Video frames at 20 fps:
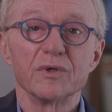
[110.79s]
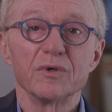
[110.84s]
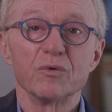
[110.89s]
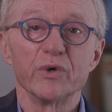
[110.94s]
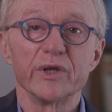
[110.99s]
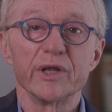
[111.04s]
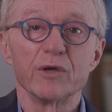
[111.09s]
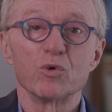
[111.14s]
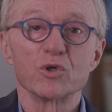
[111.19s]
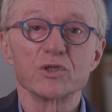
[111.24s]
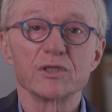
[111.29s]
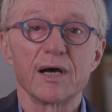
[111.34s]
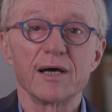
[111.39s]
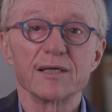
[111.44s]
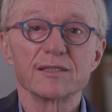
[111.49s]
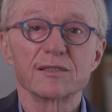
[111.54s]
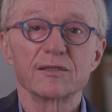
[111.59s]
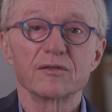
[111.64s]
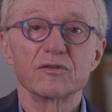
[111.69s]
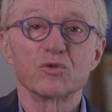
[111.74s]
When I was
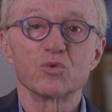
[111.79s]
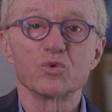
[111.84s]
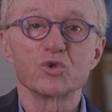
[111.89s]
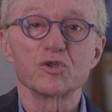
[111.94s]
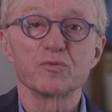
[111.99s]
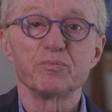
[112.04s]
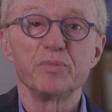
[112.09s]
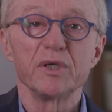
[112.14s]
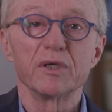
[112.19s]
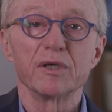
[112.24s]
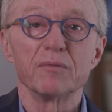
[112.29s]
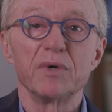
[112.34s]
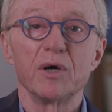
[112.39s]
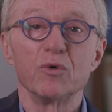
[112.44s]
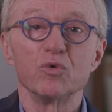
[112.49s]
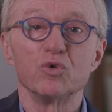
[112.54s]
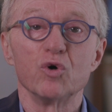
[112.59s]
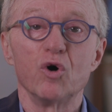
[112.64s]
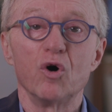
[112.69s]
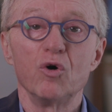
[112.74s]
asked to speak
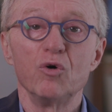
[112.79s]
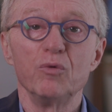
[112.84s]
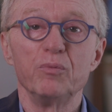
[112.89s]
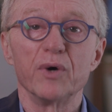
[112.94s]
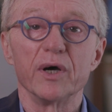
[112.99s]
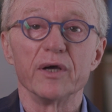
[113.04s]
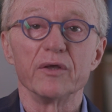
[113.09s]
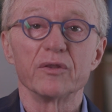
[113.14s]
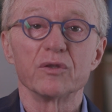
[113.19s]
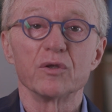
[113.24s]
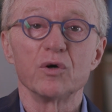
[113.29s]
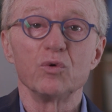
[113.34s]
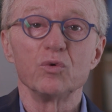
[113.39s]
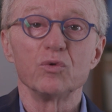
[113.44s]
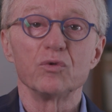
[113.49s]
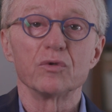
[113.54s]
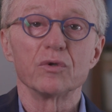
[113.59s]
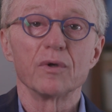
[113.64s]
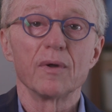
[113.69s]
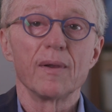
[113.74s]
about hope, I
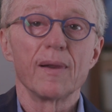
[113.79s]
thought,